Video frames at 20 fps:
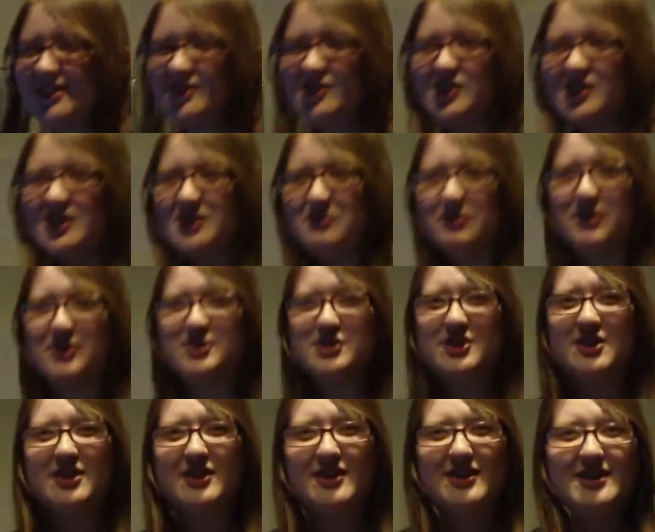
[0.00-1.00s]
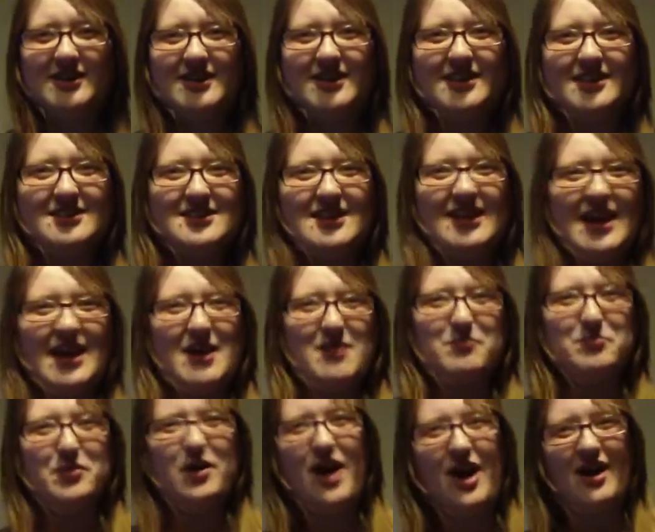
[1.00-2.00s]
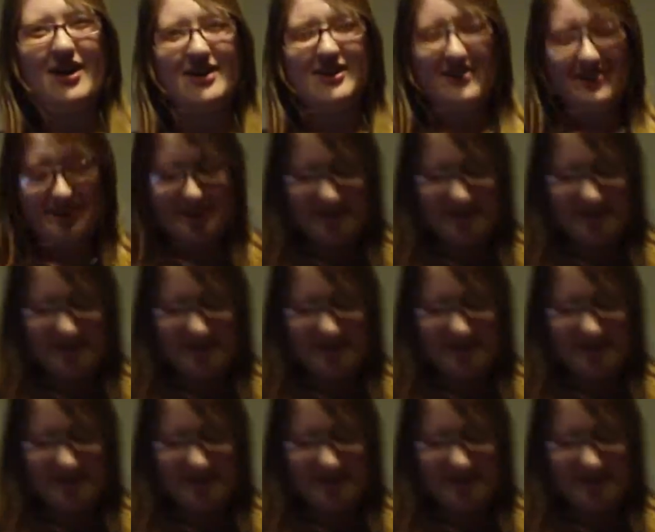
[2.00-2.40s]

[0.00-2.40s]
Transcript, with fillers: See my shirt? It's Camp Rock.